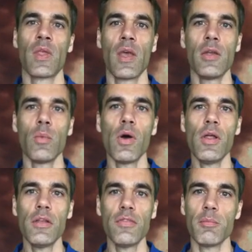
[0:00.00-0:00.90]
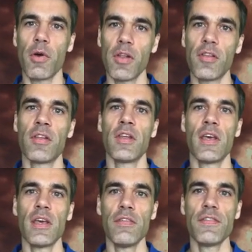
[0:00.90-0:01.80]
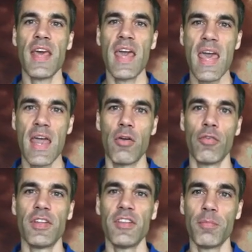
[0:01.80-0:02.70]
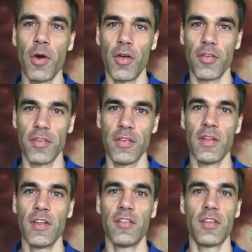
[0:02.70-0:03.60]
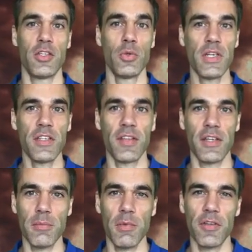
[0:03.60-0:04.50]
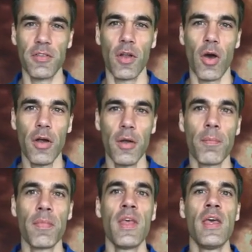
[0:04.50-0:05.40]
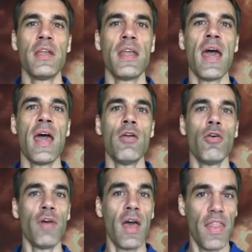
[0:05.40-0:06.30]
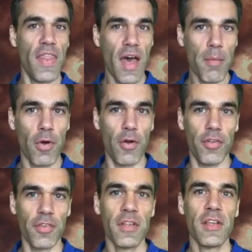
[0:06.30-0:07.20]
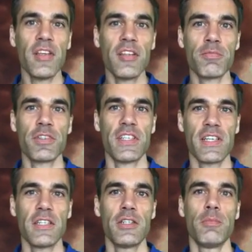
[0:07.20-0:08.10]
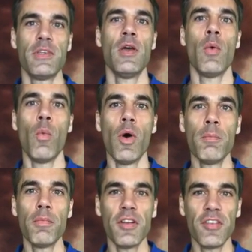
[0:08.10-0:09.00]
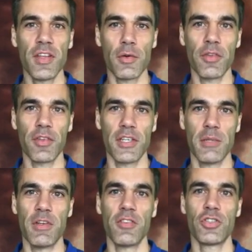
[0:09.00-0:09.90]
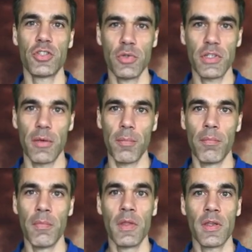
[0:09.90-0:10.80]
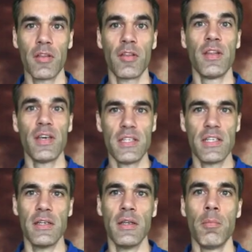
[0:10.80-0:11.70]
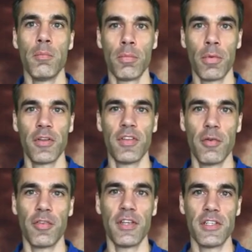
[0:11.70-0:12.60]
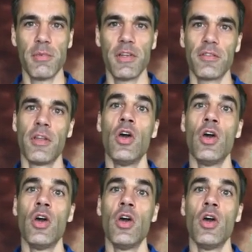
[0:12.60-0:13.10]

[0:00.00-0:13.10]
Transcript: In the world of the models, if the hair of this person is say 20 centimeters long, the hair of that person is predicted to be 1.0 centimeters shorter. That's 19.0 centimeters.